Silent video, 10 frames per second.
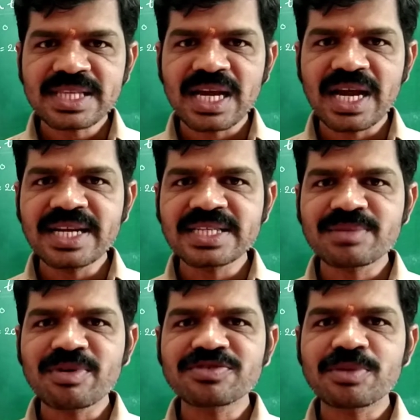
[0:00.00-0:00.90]
And
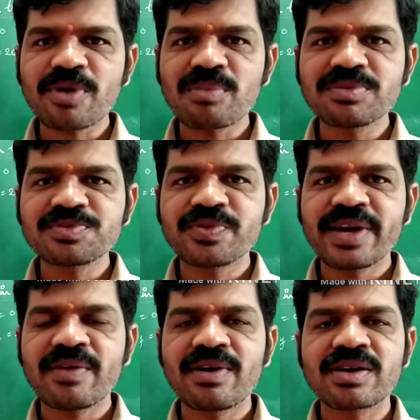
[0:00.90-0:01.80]
some of the problems we
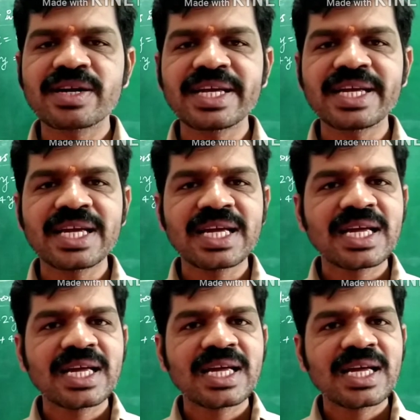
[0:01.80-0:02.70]
have already
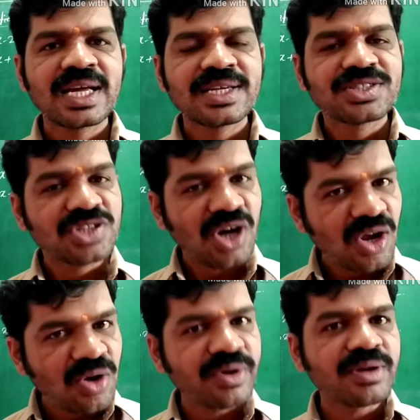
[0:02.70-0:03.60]

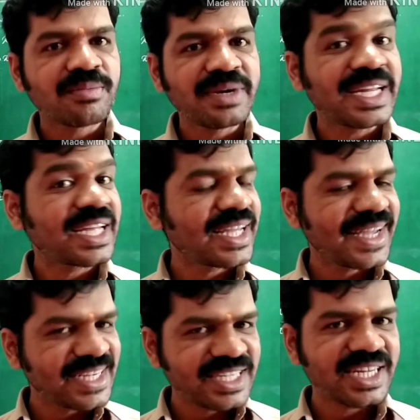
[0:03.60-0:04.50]
solved by taking
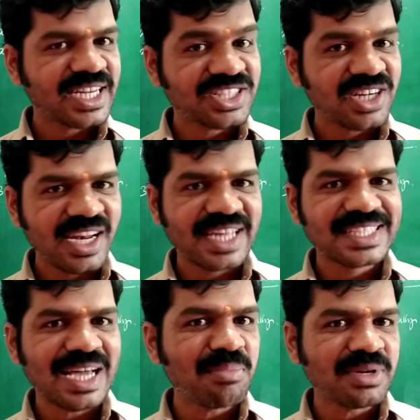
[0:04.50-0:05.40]
external
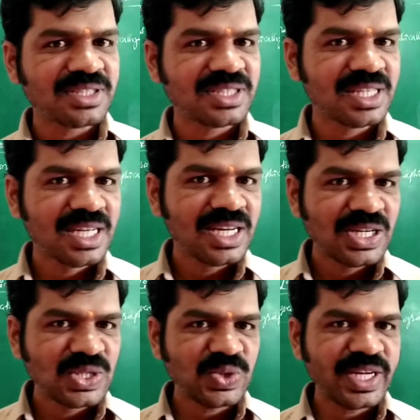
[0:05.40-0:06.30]
examples.
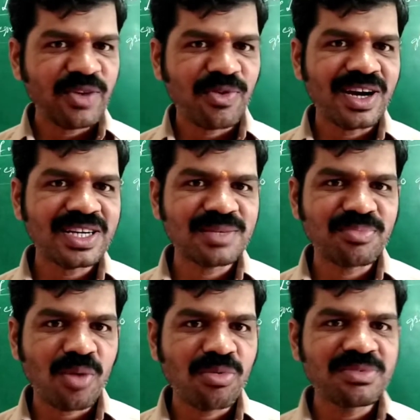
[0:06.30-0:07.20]
Today what
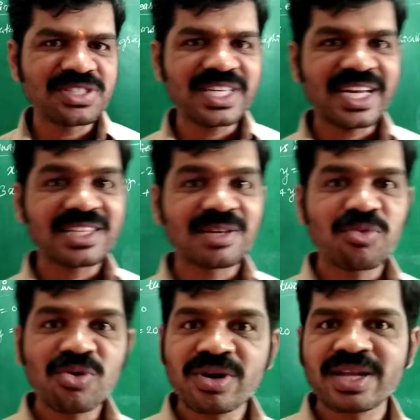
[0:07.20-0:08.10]
problem is there on the
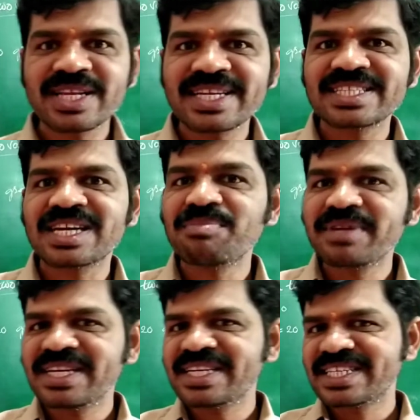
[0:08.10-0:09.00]
board that is
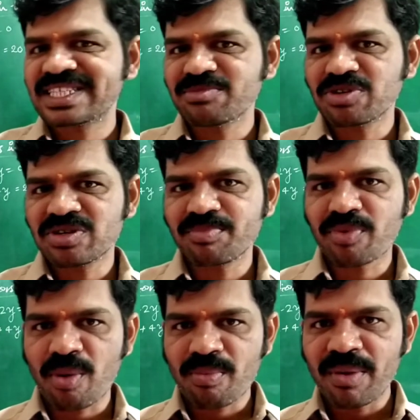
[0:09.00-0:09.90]
completely textbook
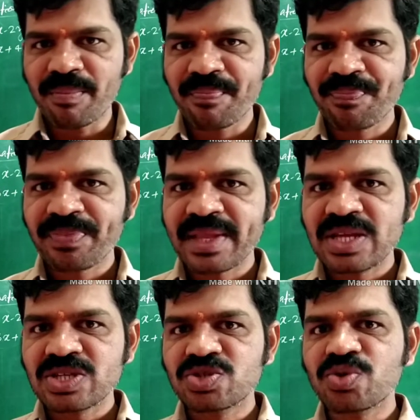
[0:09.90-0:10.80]
problem.
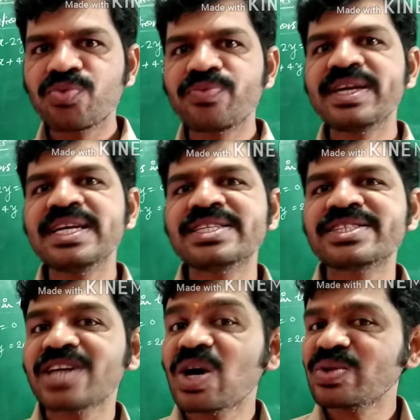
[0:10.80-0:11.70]
So we
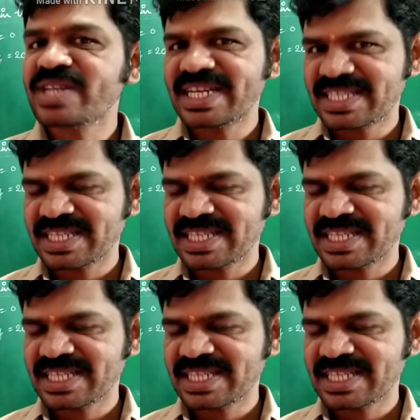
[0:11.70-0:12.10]
solve that